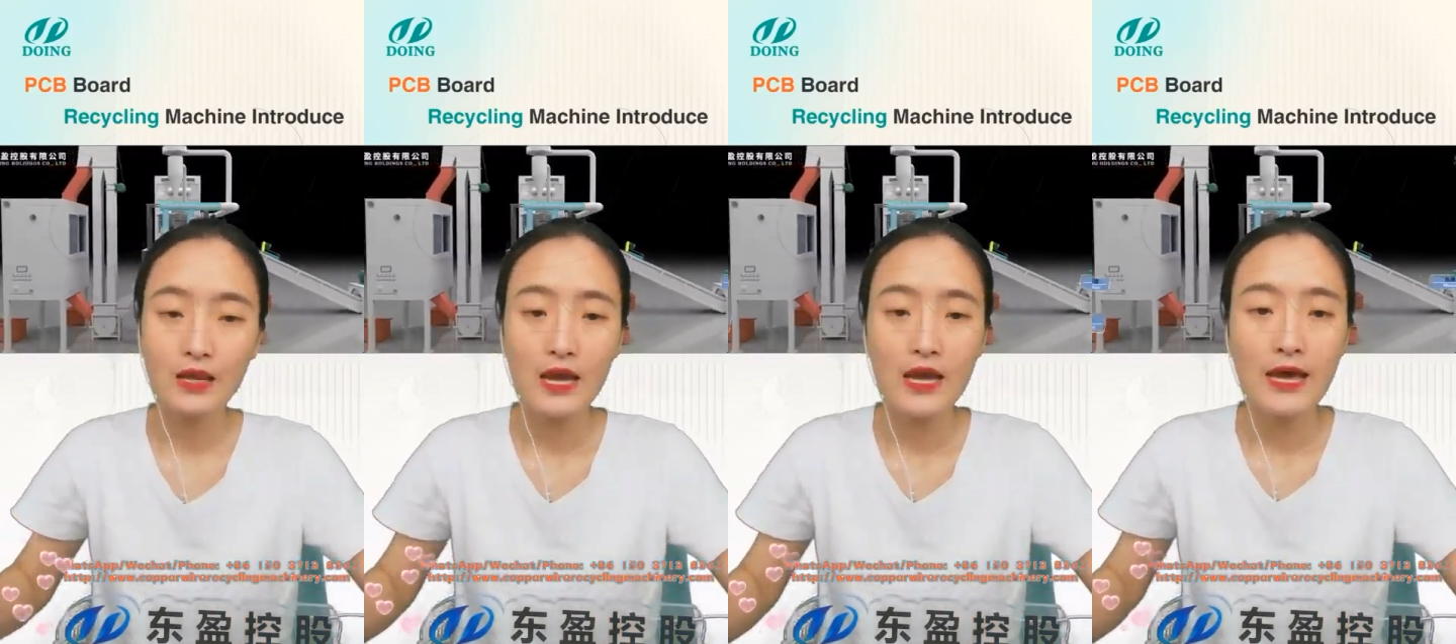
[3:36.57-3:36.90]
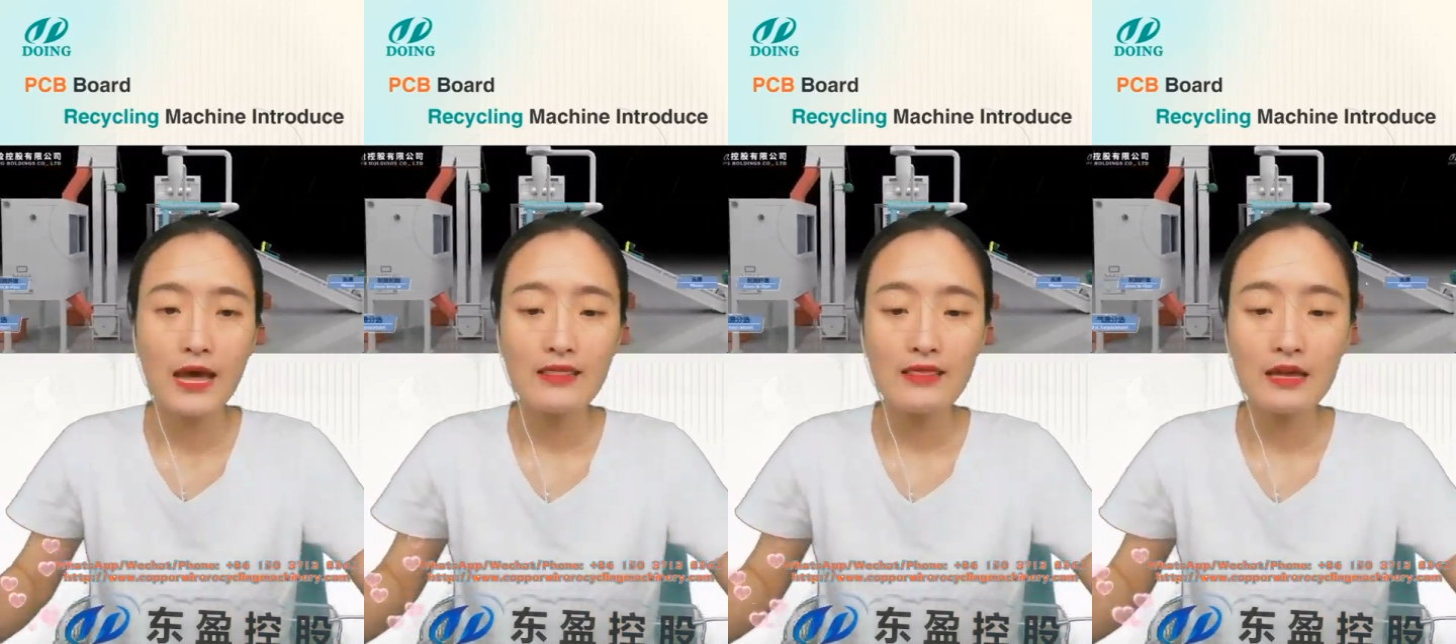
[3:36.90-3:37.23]

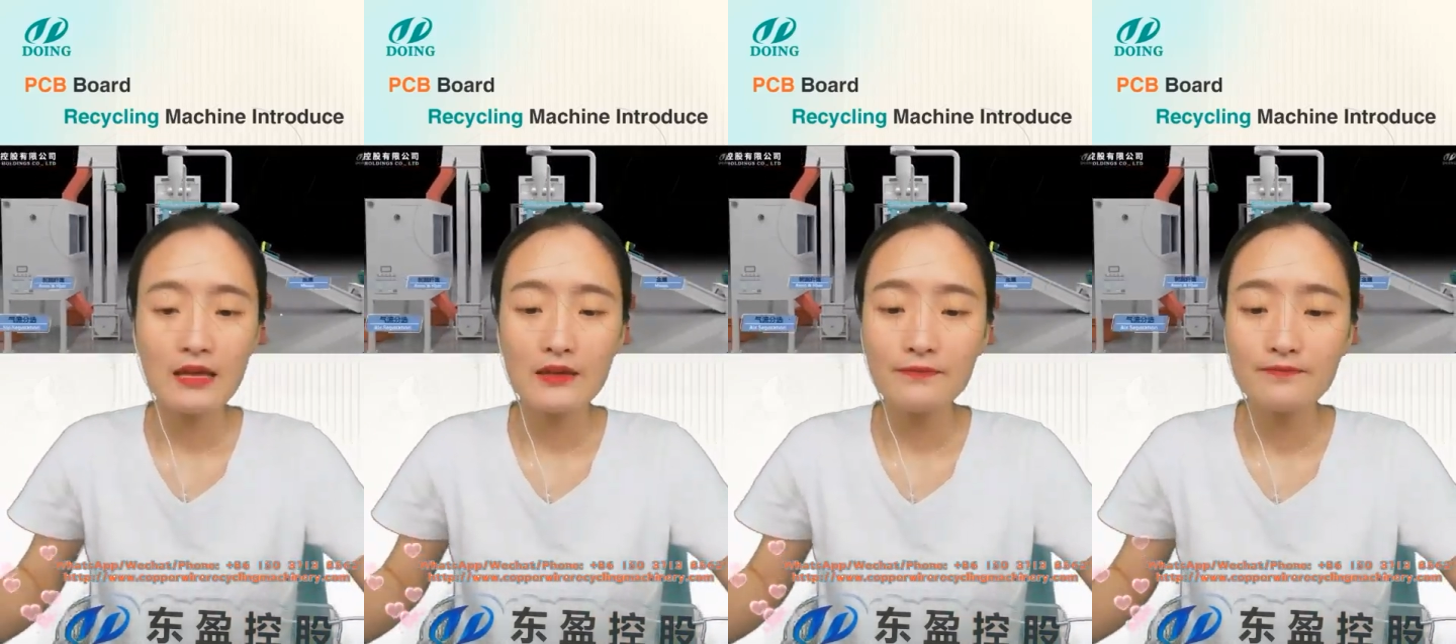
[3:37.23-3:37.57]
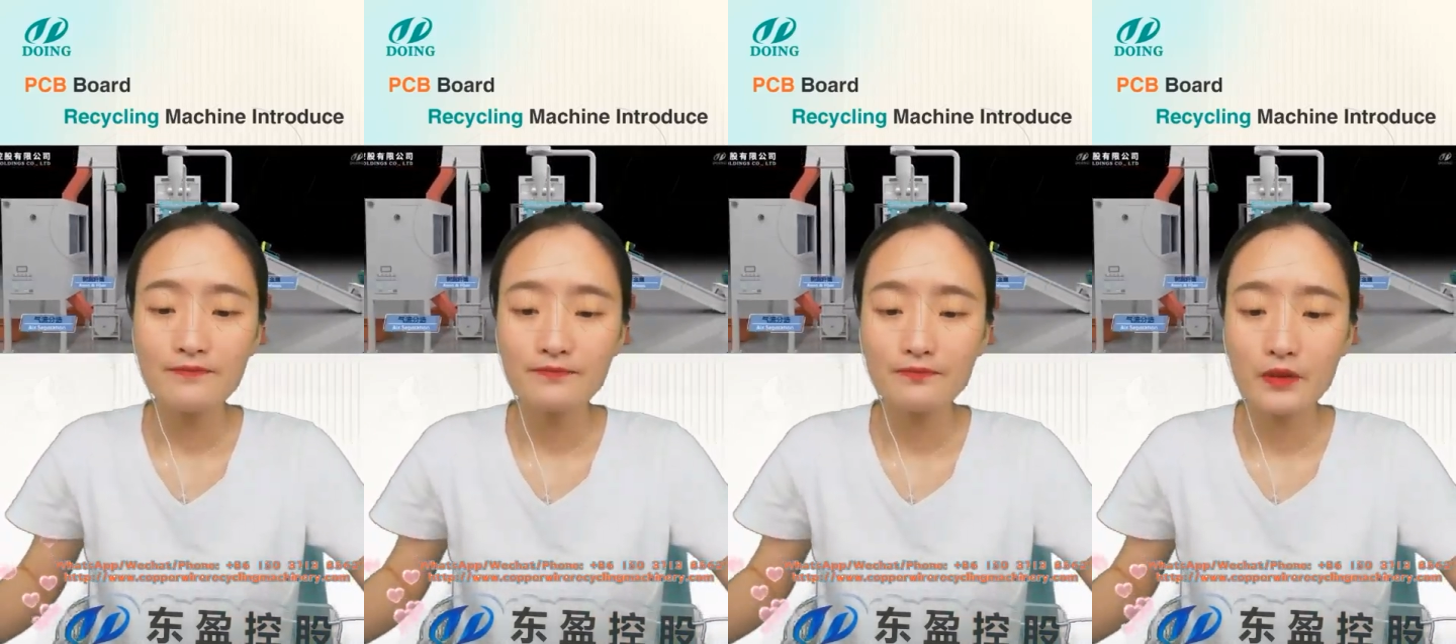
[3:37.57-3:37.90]
And then
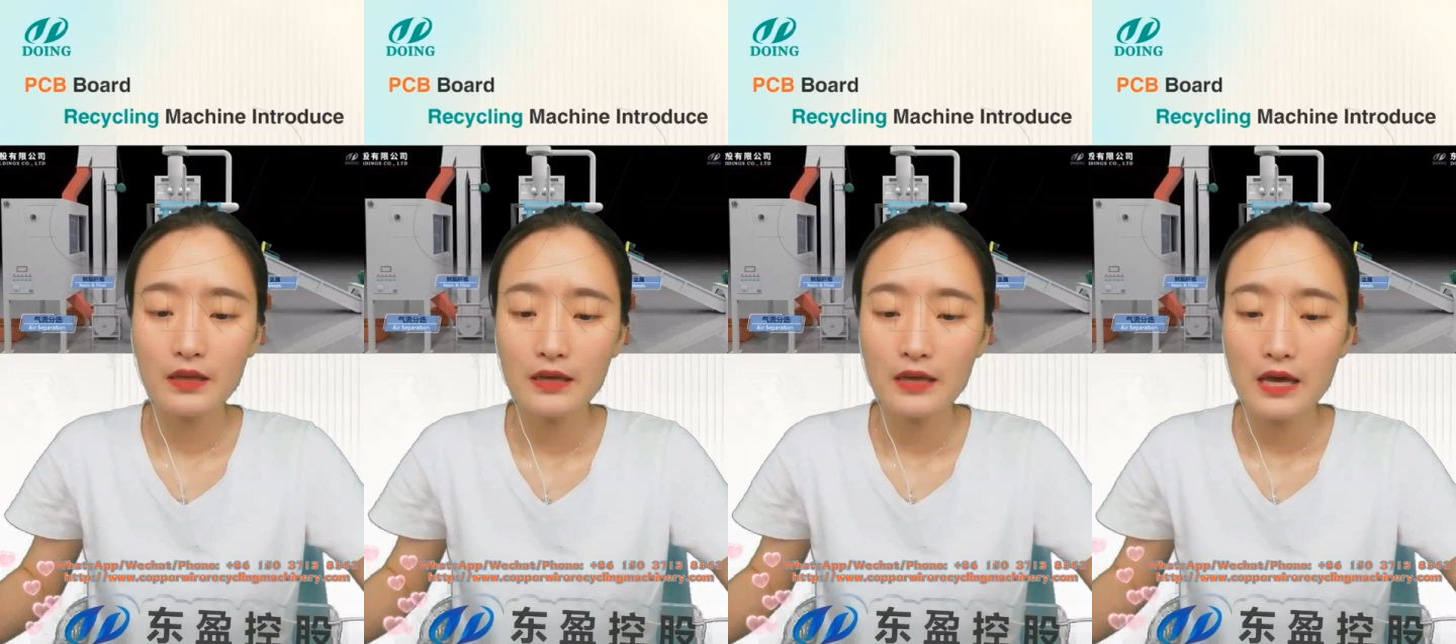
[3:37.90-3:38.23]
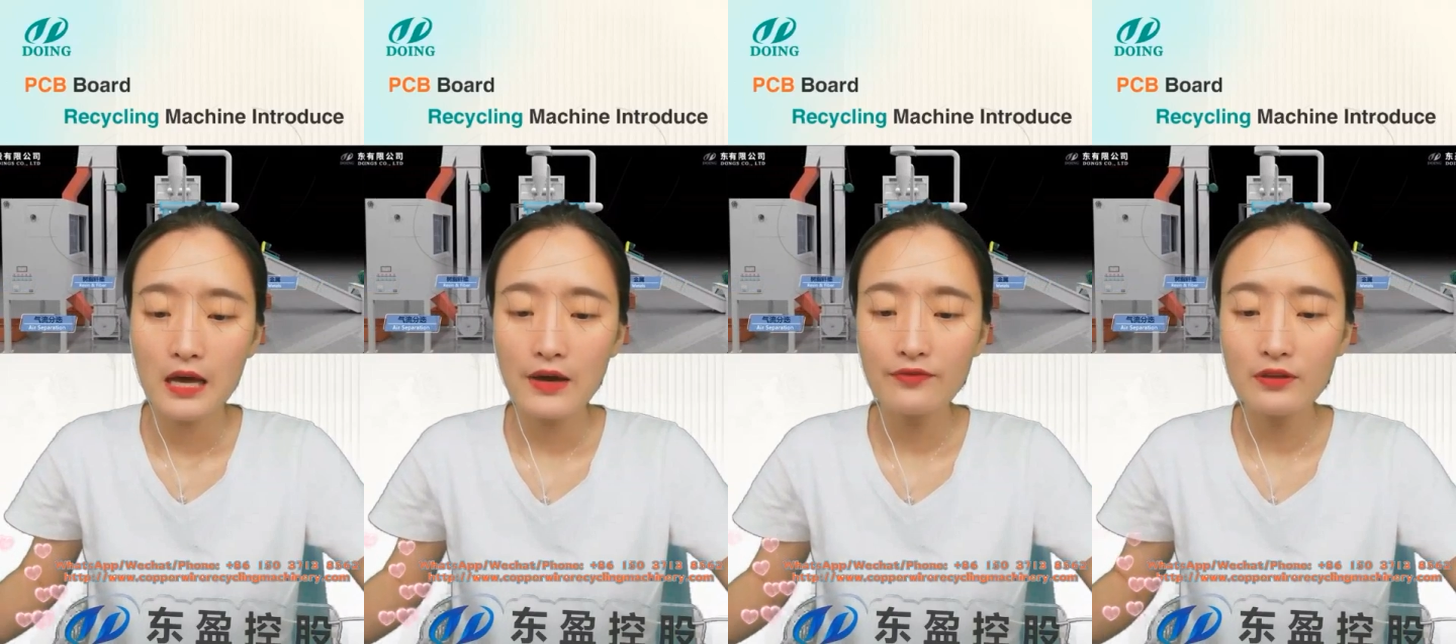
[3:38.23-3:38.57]

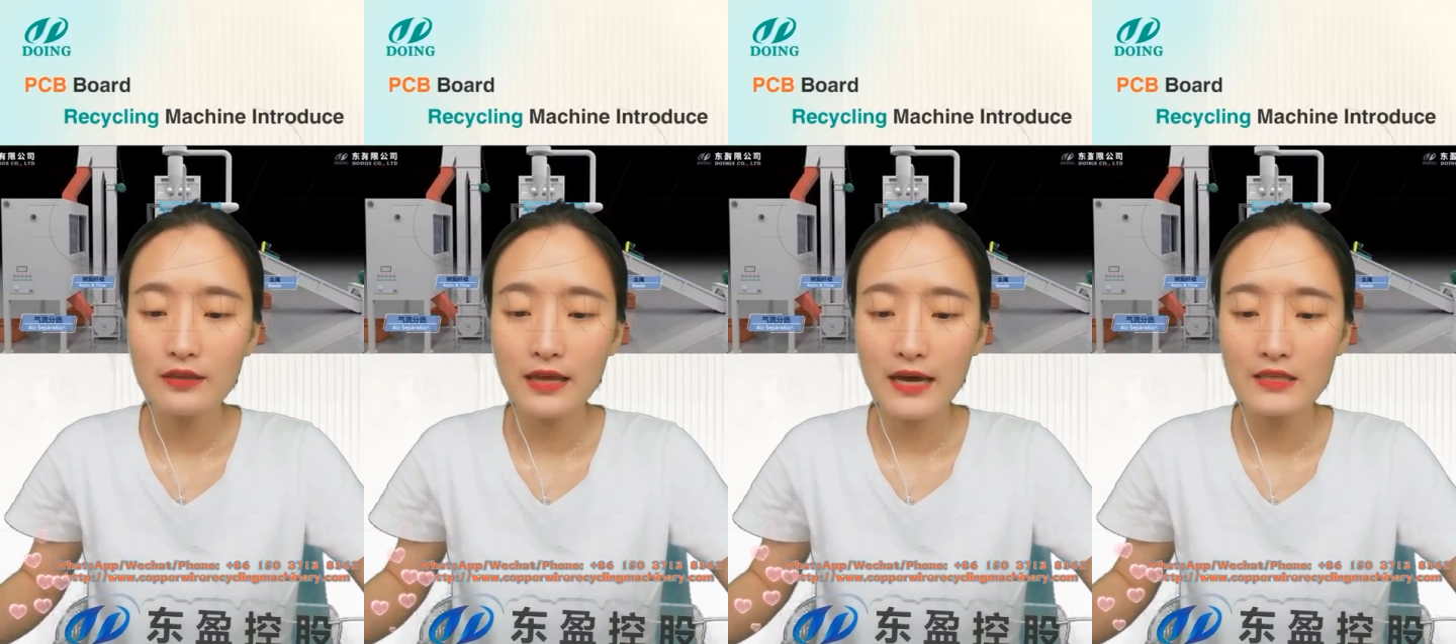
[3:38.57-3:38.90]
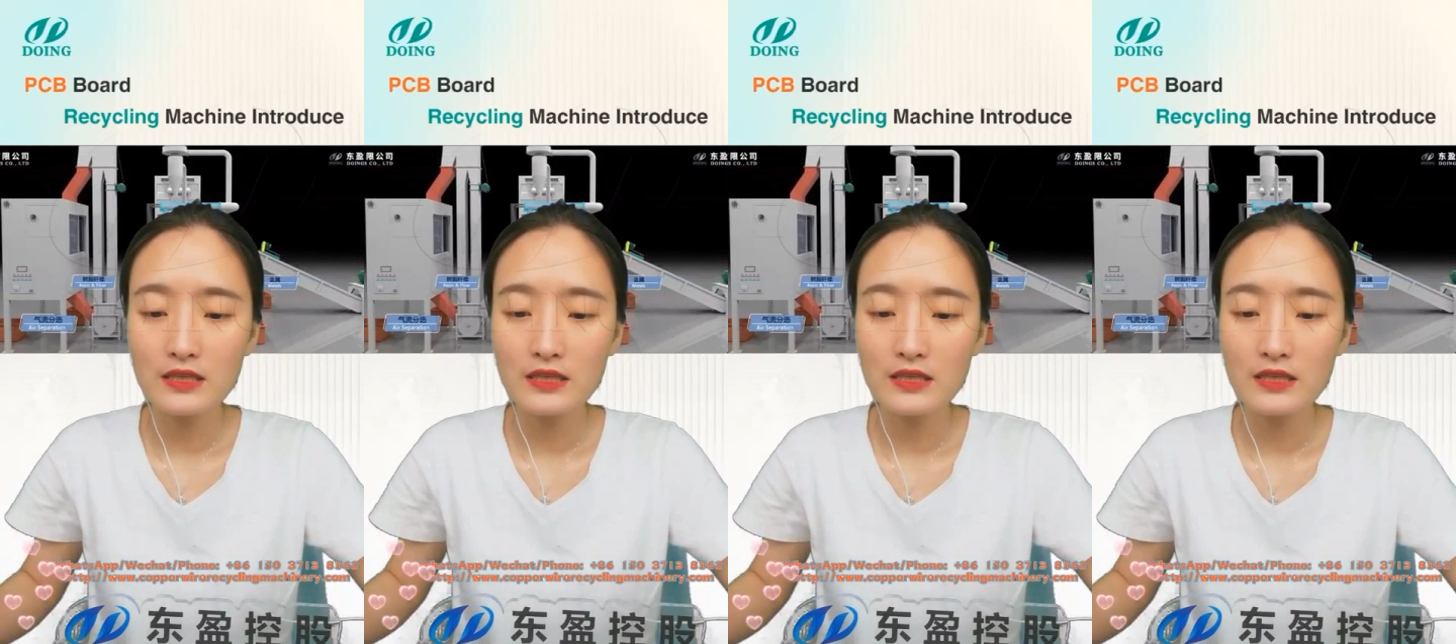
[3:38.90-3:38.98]
after that,